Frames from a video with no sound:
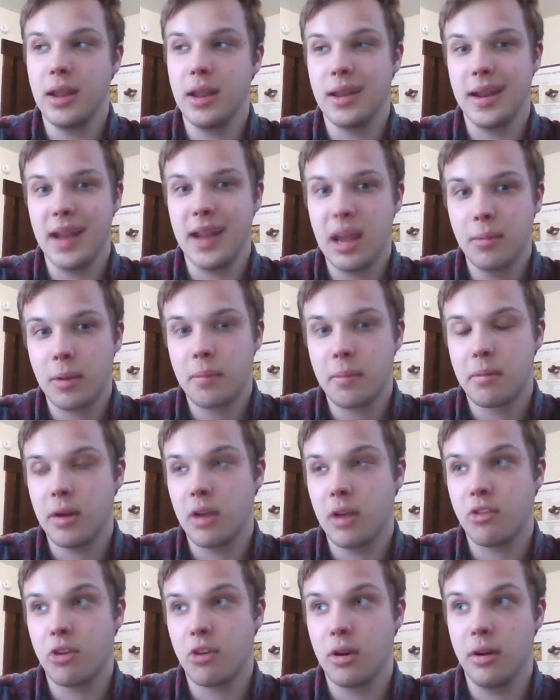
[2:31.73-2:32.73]
and dynamic
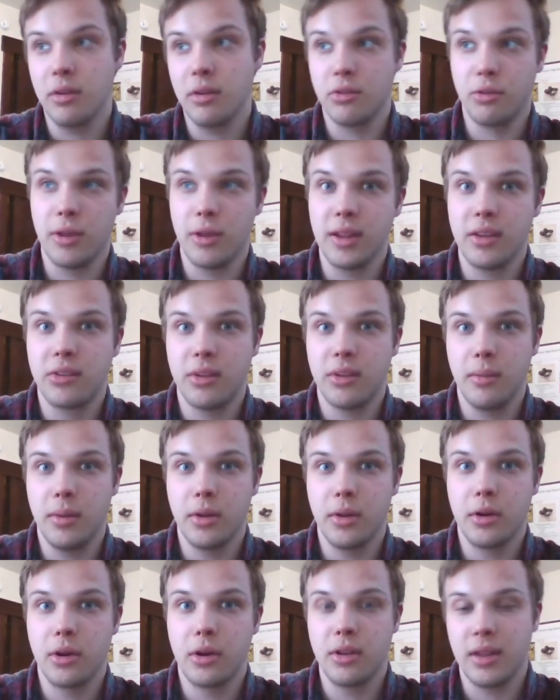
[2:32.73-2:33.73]
pressure is really
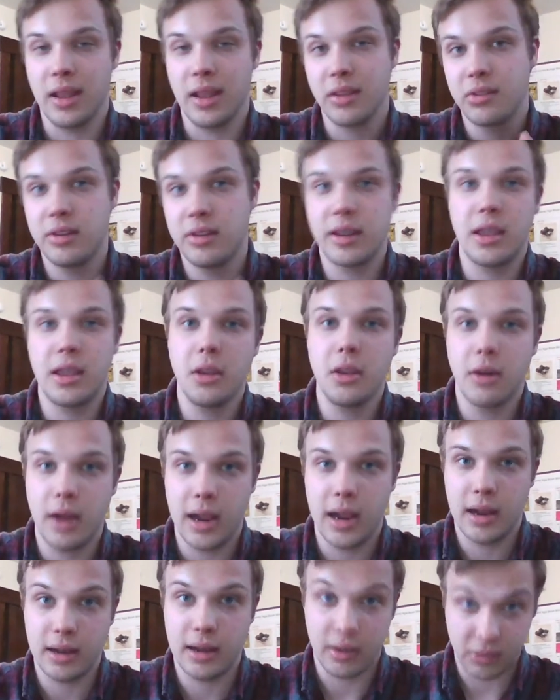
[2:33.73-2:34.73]
similar to like sticking your
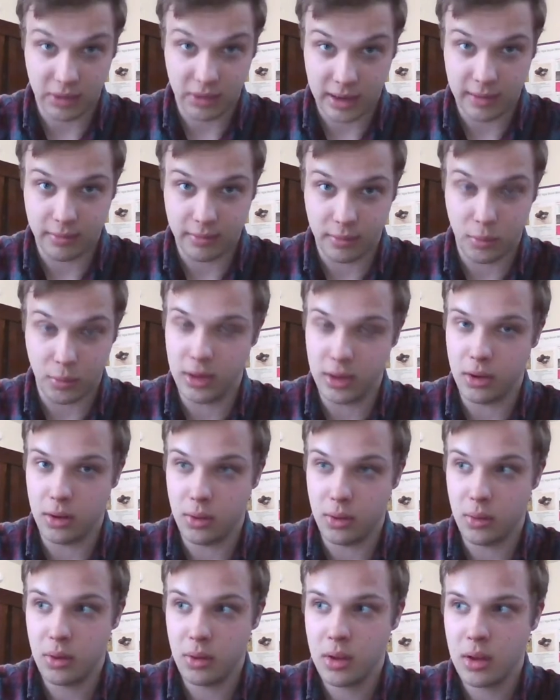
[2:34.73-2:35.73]
hand outside of a
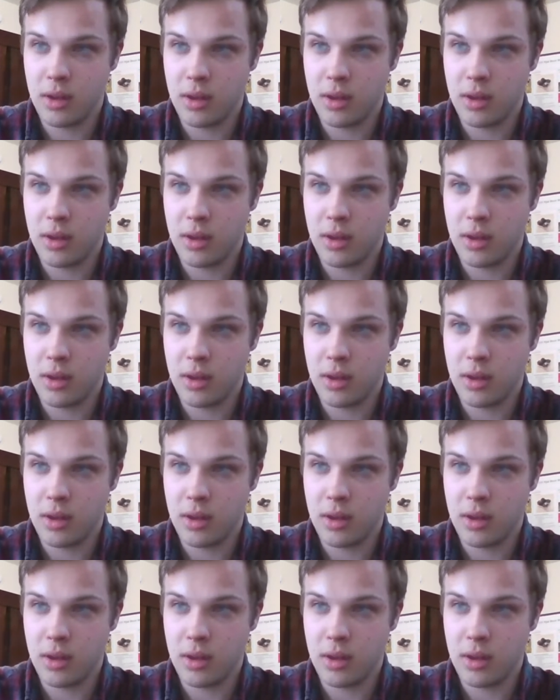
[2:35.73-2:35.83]
window